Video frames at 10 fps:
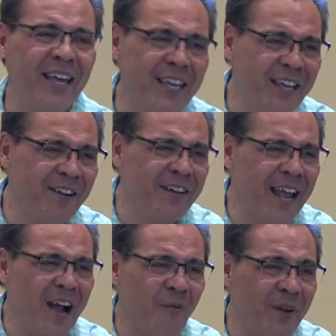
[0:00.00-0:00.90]
And here
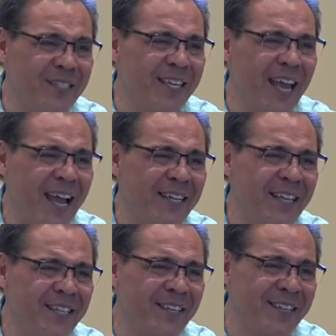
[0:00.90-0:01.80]
now, once again,
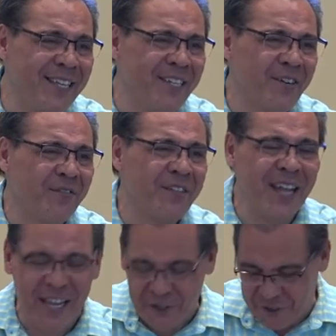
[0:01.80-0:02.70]
he's a leader of the
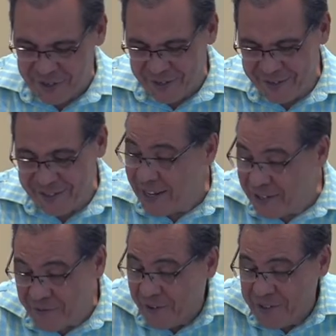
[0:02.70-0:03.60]
nation. This is
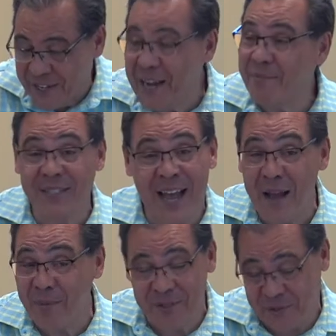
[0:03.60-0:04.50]
not the first time this
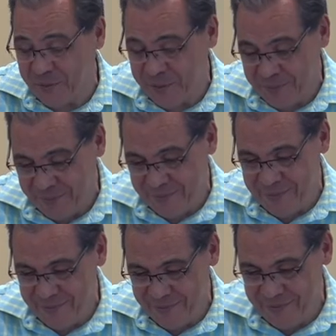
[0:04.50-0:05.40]
happens to him.
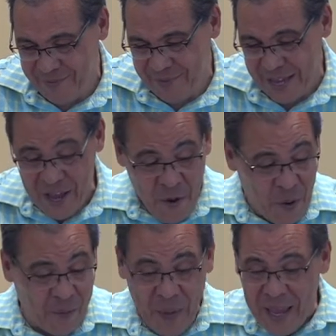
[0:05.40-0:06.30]

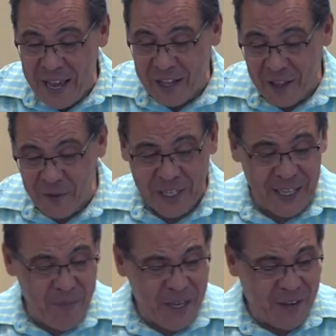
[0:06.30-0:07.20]
Well, in closing,
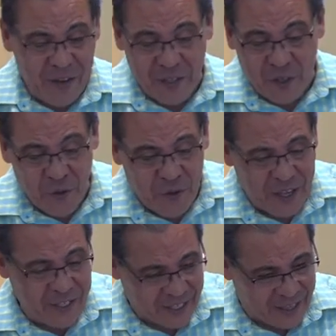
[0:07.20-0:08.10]
let me give you two
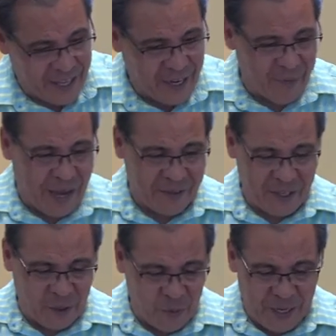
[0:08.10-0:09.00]
things to think about
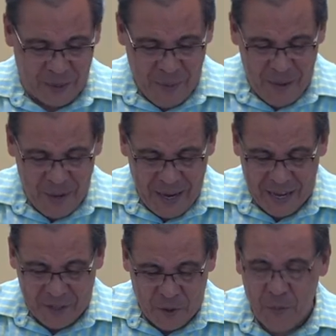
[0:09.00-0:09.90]
this week. Maybe
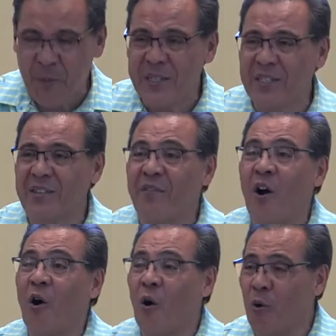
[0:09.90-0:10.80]
two pieces of
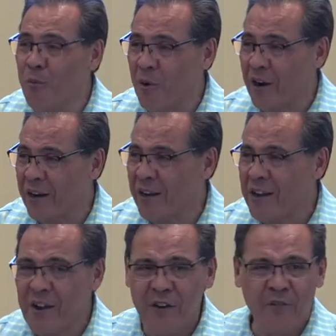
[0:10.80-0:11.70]
homework
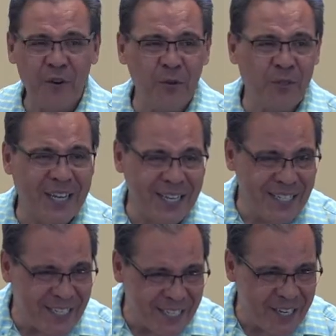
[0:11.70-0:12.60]
for you to
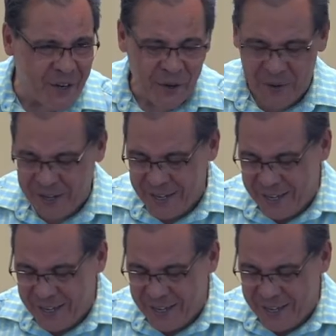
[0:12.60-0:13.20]
consider